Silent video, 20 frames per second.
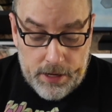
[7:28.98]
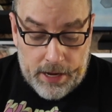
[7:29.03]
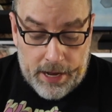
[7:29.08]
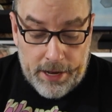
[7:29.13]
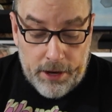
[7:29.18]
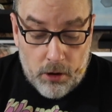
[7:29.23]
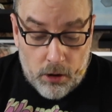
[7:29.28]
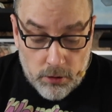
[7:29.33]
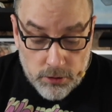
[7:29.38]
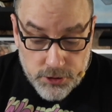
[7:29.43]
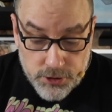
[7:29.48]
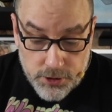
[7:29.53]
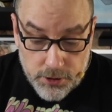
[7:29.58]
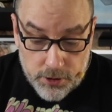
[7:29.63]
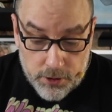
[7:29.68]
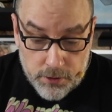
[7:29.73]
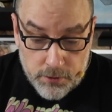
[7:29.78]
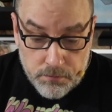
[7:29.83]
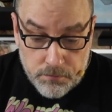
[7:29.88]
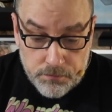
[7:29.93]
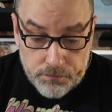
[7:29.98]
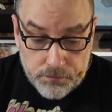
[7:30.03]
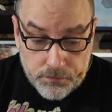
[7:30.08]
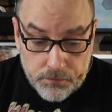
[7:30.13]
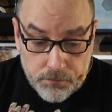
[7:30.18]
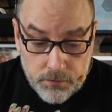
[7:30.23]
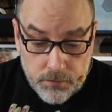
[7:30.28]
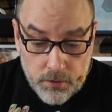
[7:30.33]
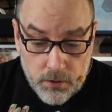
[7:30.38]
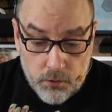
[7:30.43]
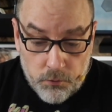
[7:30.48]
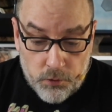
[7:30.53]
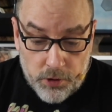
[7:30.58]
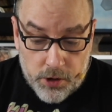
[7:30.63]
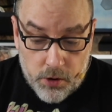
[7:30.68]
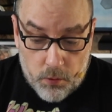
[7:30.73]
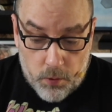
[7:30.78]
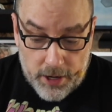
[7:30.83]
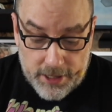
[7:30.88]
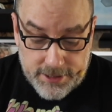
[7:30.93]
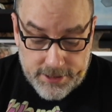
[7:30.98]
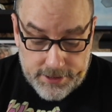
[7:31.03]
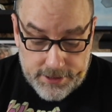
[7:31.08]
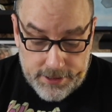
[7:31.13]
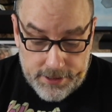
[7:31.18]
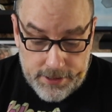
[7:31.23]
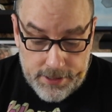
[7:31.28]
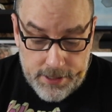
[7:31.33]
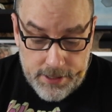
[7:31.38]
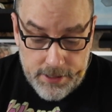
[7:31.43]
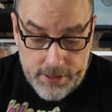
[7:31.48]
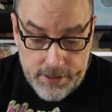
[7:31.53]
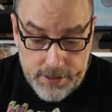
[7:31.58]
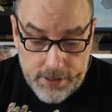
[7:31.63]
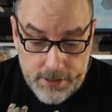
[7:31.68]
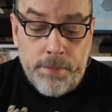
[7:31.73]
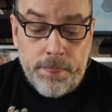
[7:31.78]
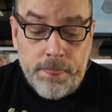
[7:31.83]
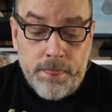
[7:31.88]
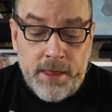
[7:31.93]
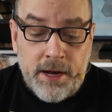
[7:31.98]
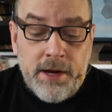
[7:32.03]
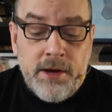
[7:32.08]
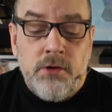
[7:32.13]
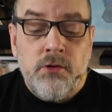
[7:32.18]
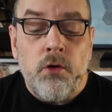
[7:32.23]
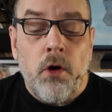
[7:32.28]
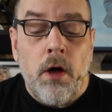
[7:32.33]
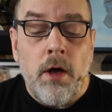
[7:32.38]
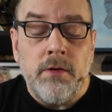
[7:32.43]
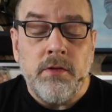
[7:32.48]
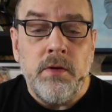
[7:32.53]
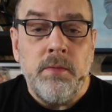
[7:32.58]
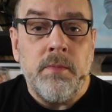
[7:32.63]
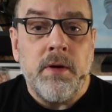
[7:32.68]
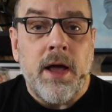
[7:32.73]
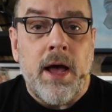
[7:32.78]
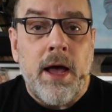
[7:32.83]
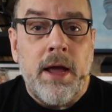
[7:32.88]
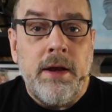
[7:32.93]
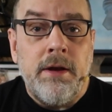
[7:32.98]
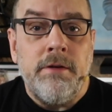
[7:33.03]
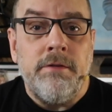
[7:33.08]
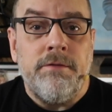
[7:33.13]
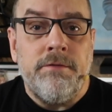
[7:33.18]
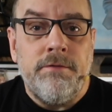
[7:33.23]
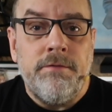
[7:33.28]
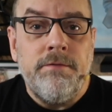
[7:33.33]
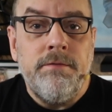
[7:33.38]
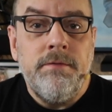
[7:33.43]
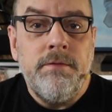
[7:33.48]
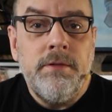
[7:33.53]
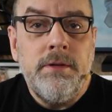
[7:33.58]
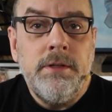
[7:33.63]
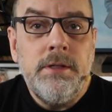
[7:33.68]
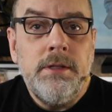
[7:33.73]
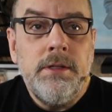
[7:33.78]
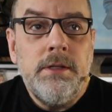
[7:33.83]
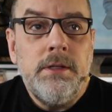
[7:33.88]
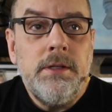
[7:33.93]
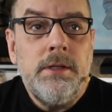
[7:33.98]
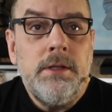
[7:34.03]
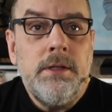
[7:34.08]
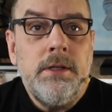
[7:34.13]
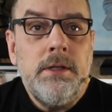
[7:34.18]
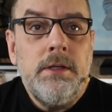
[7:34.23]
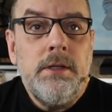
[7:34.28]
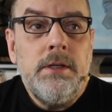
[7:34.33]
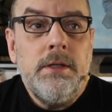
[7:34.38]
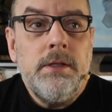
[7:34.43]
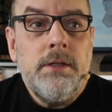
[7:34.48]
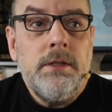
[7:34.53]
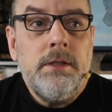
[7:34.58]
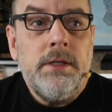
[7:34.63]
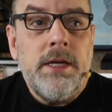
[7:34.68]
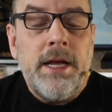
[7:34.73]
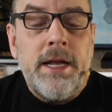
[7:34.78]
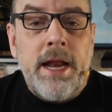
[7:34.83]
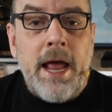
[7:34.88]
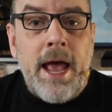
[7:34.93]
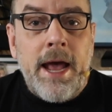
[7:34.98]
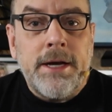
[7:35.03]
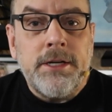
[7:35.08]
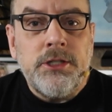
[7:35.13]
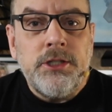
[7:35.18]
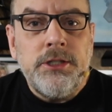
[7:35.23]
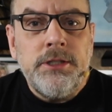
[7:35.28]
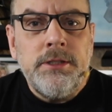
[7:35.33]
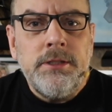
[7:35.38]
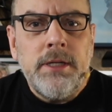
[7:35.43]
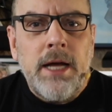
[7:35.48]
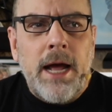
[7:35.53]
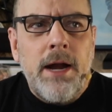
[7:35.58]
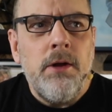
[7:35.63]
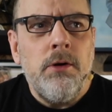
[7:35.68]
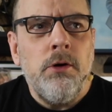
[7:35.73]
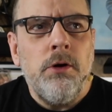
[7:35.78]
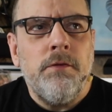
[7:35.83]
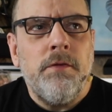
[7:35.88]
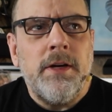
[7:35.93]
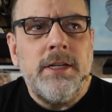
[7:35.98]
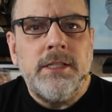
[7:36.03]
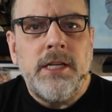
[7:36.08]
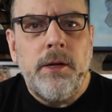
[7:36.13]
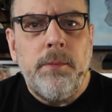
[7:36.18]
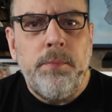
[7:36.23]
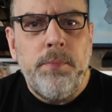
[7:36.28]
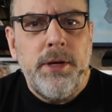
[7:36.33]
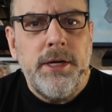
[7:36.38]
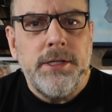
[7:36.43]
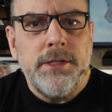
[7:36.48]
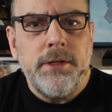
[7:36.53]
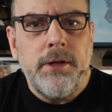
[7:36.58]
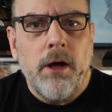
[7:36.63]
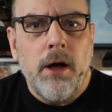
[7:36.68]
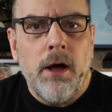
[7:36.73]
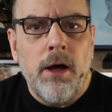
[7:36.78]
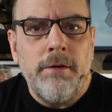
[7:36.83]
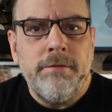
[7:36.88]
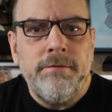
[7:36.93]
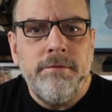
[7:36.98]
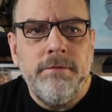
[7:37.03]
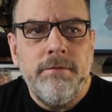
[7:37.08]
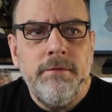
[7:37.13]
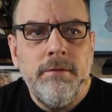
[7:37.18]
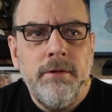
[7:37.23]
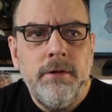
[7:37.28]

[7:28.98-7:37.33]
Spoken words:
I also requested that he draws them kind of in action. I don't know if I said pissed off,